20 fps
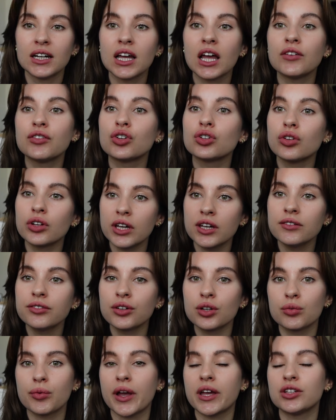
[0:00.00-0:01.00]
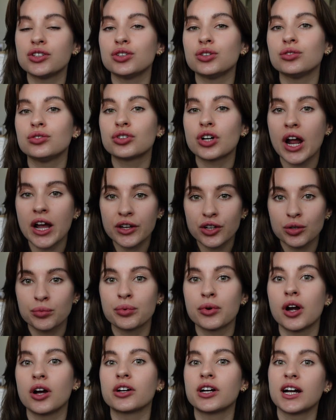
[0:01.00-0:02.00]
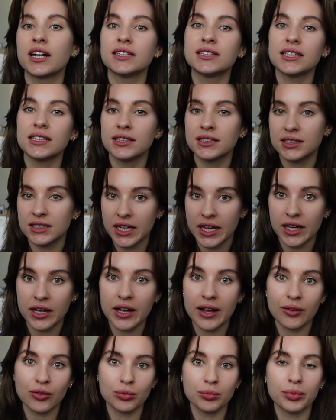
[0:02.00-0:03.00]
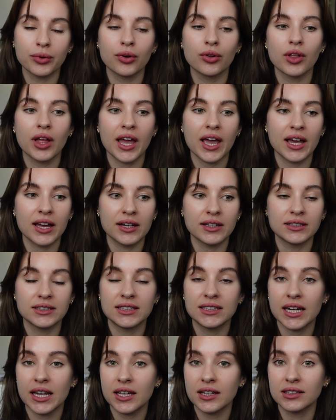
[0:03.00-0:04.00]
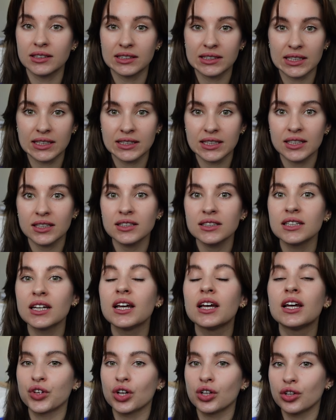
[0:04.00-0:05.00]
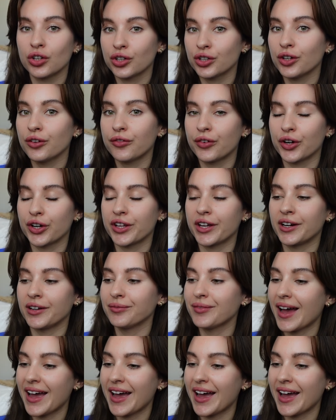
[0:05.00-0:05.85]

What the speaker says: If you're looking for a way to track your progress and stay accountable and stay consistent, look no further.